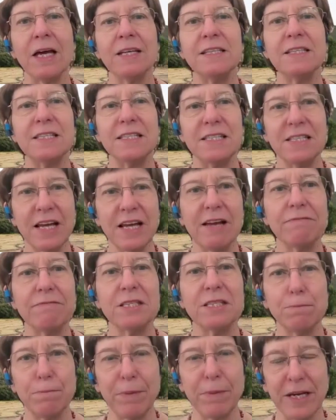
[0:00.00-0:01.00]
safe
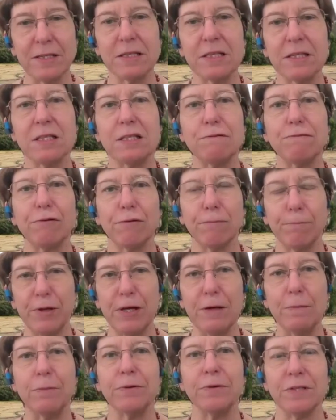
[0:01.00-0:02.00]
spaces for
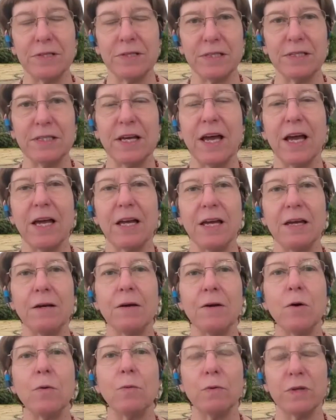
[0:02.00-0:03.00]
people to say
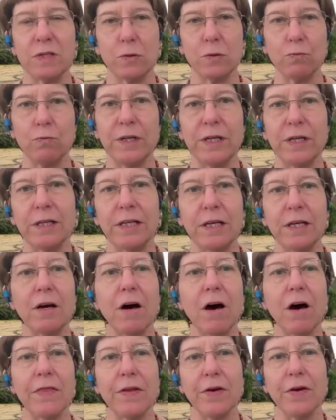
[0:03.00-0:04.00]
what's really
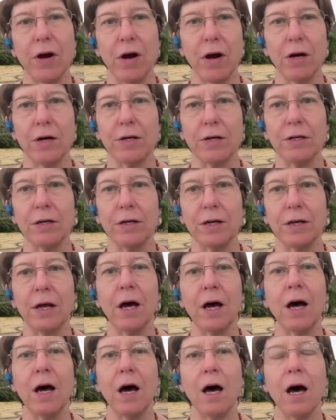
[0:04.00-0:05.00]
on their heart.
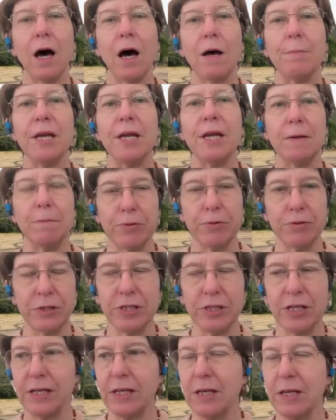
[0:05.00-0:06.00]
In
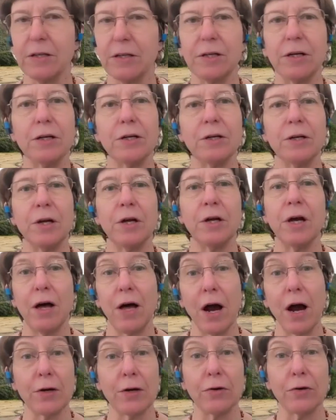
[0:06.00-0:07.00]
particular,
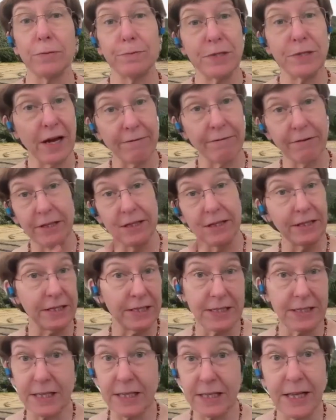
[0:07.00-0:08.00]
our groups have a little
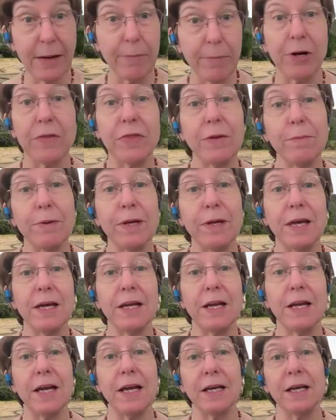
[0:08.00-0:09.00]
disclaimer at the
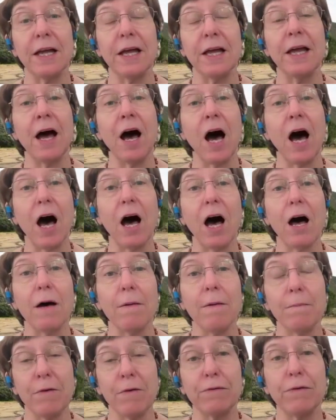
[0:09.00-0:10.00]
beginning
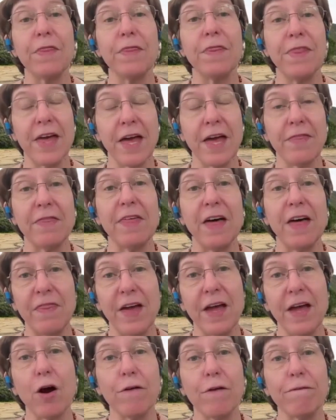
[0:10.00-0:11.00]
that
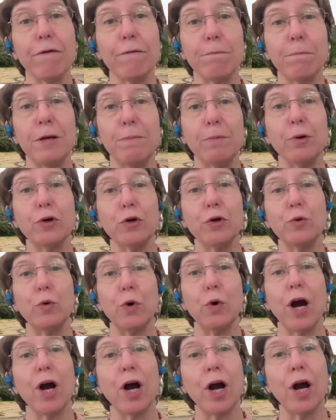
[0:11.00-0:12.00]
they are for people who
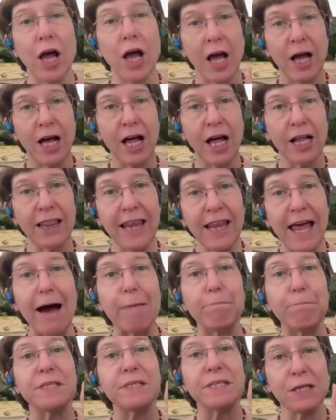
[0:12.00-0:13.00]
are
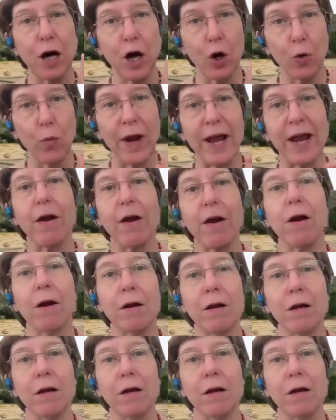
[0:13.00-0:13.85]
collapse aware,